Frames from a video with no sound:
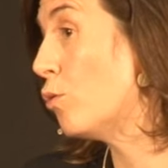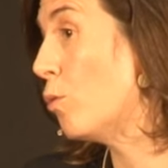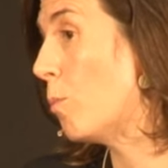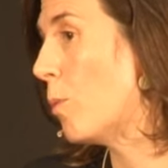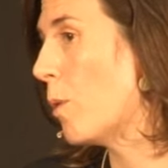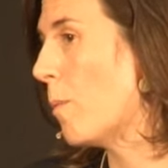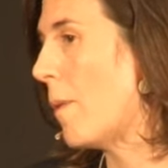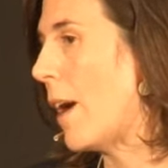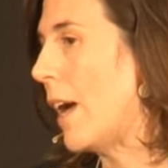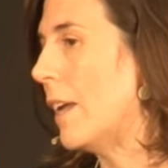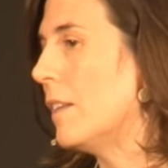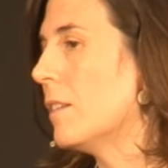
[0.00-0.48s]
to
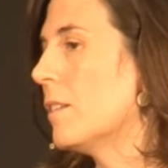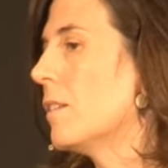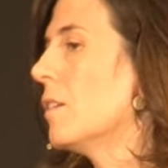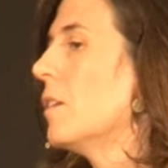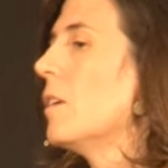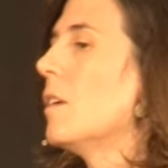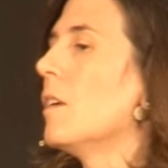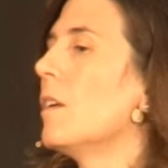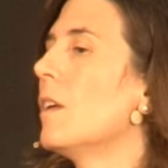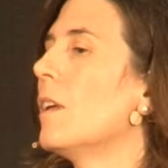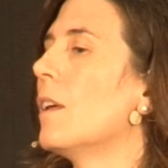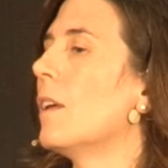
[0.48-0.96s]
provide
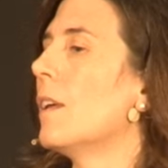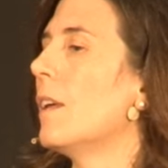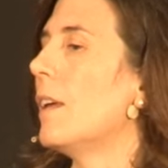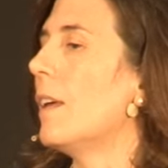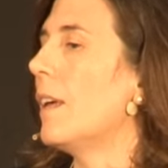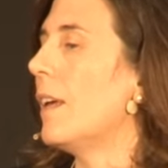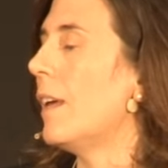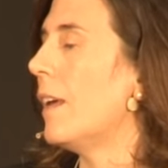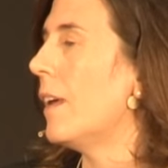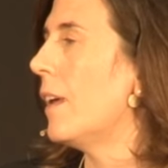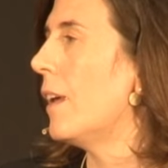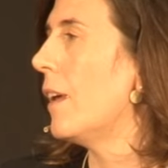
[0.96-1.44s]

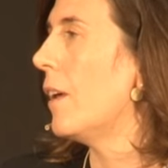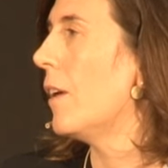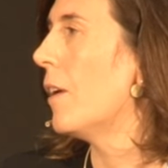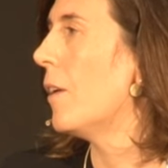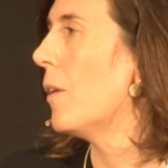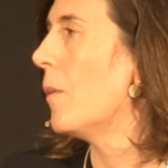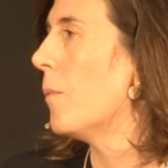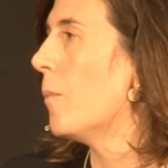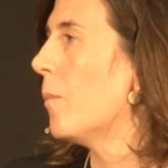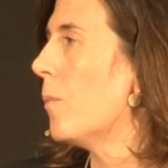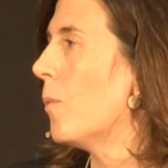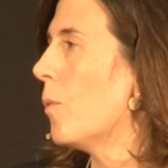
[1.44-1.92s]

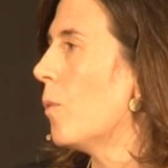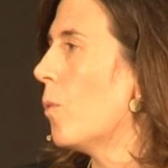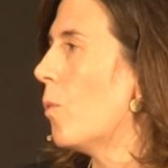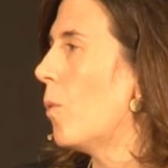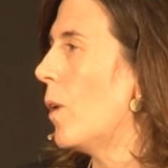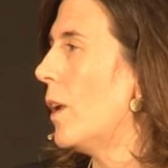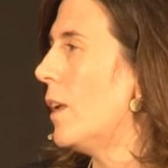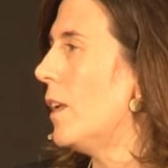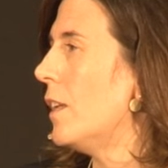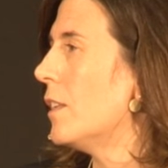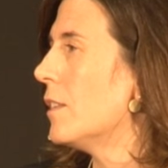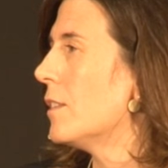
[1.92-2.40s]

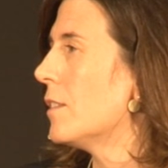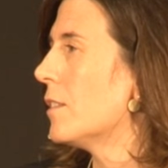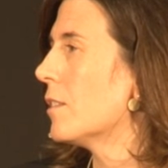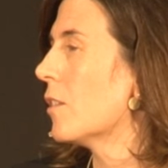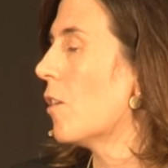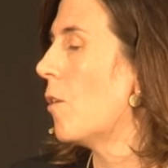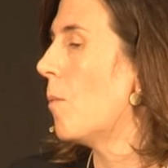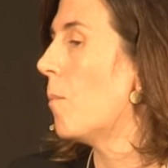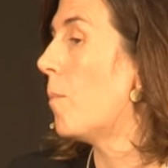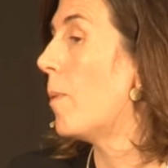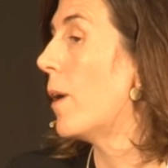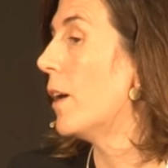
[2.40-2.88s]
when it's
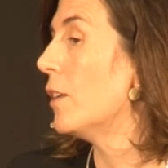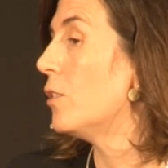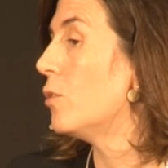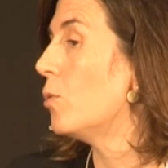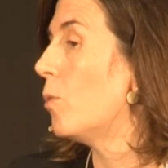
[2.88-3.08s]
compared